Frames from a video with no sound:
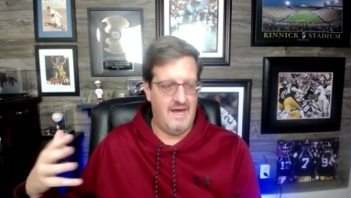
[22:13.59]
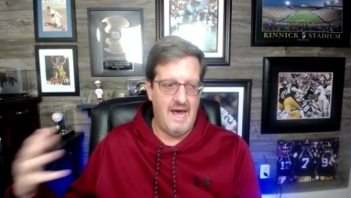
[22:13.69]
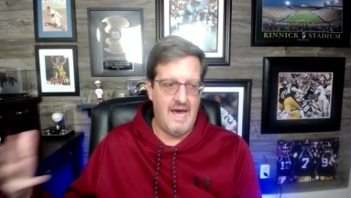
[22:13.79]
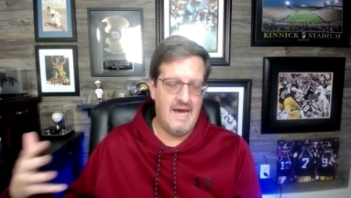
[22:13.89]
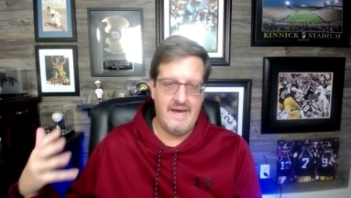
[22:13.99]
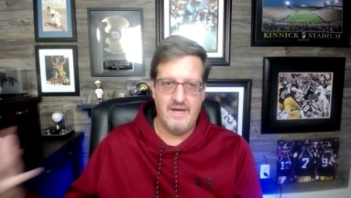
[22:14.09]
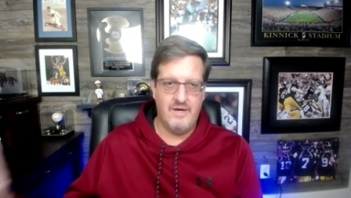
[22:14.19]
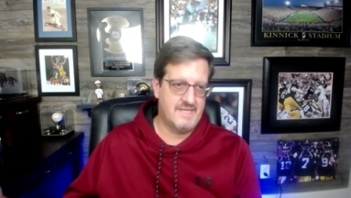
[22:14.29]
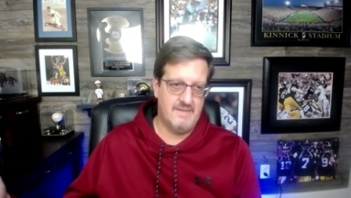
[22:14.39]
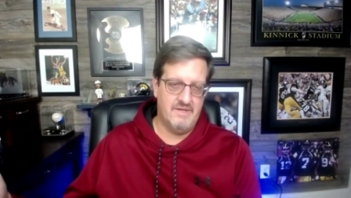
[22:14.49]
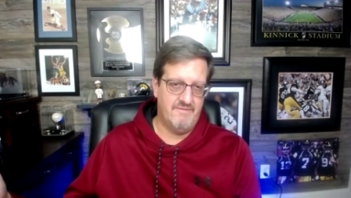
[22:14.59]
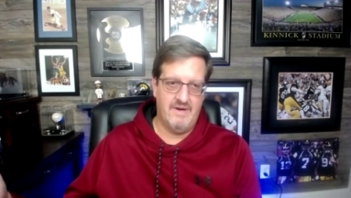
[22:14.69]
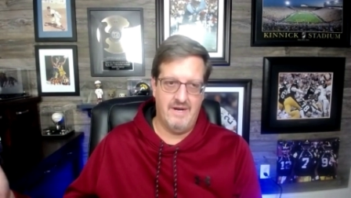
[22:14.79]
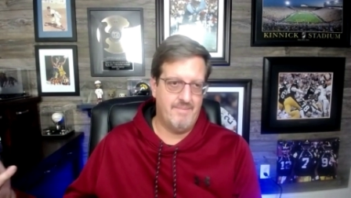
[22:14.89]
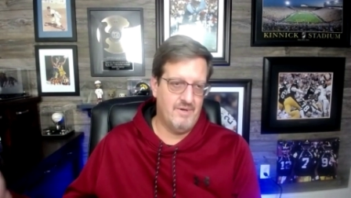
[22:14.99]
and i know someone
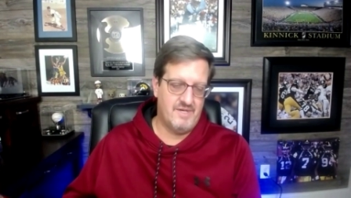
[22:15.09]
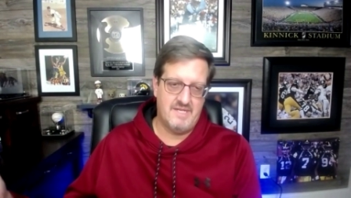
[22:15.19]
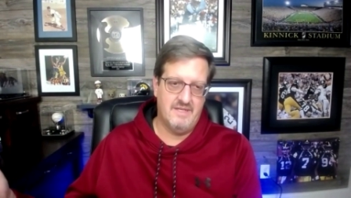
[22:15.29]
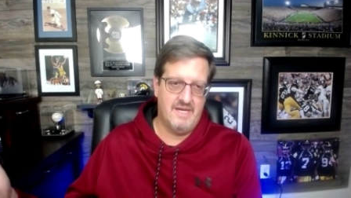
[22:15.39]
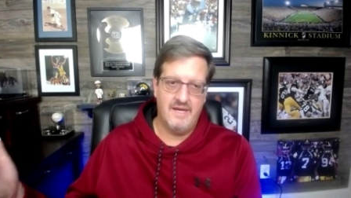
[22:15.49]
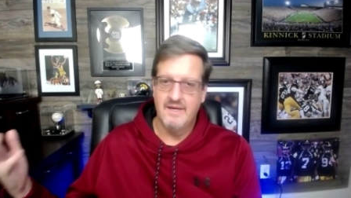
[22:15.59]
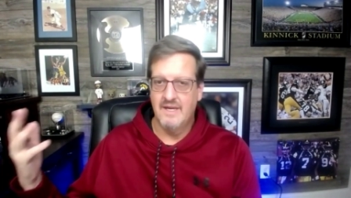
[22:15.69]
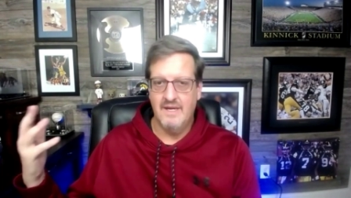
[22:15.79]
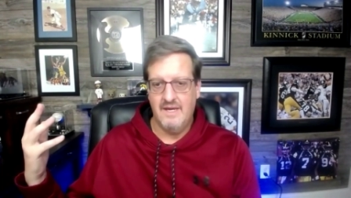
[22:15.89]
very personally